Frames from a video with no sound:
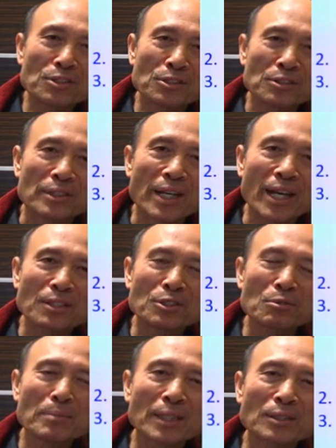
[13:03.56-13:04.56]
you and
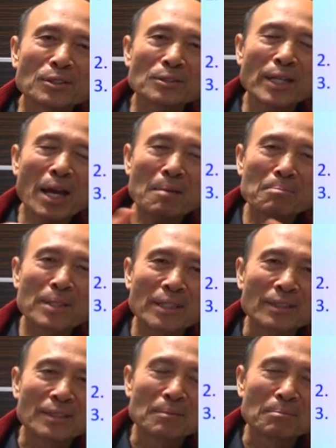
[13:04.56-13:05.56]
to make you happy.
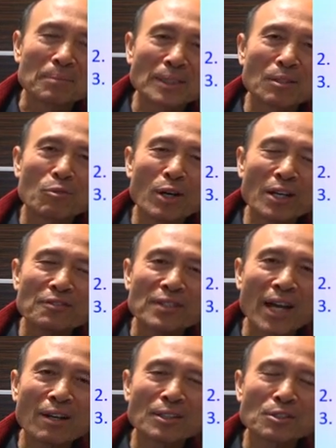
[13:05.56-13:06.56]
But the wife
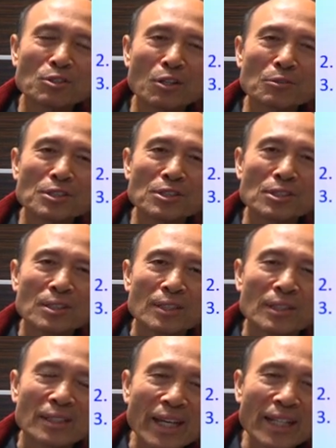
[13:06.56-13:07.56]
now is always
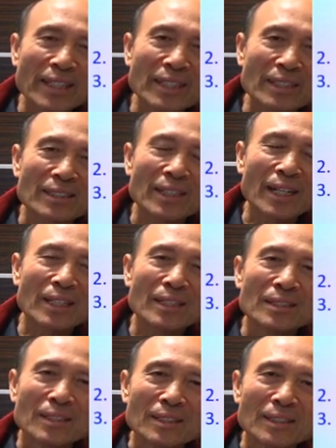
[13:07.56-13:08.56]
nagging and
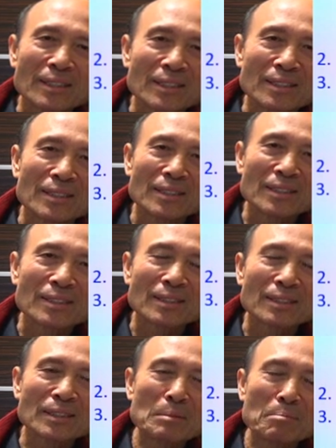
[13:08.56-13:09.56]

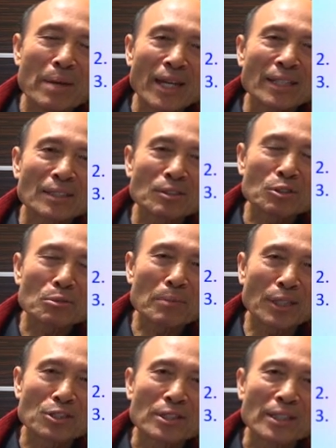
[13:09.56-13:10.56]
demanding too
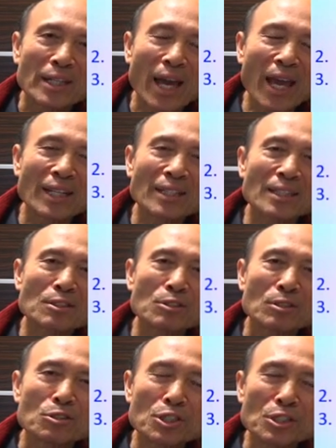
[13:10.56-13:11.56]
much and
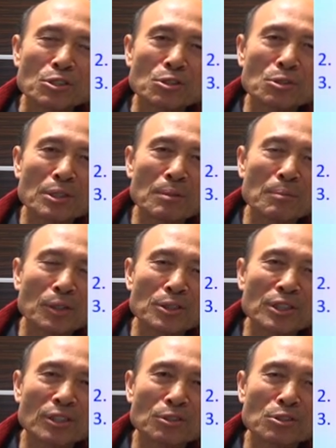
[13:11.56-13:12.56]
he's she's too
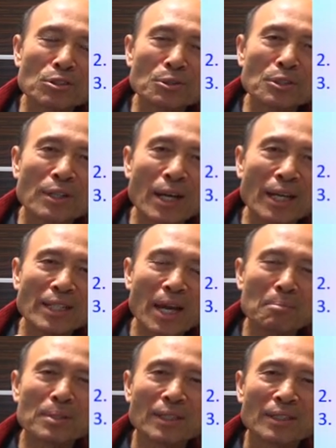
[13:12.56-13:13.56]
emotional so you're
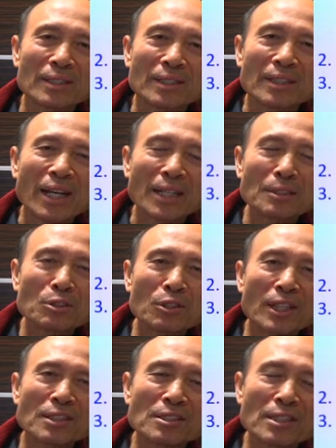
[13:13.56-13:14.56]
unhappy and you don't
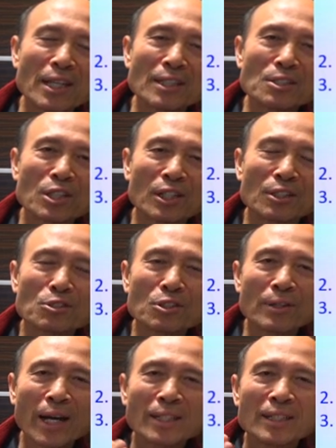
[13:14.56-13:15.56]
understand each other
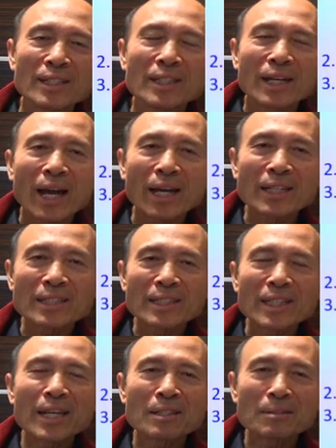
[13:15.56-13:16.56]
so i i
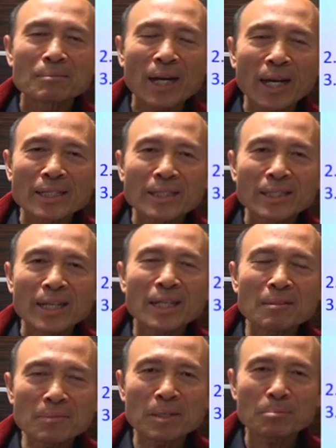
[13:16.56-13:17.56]
name i
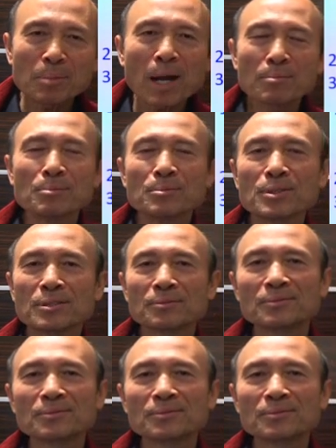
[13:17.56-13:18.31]
name their problems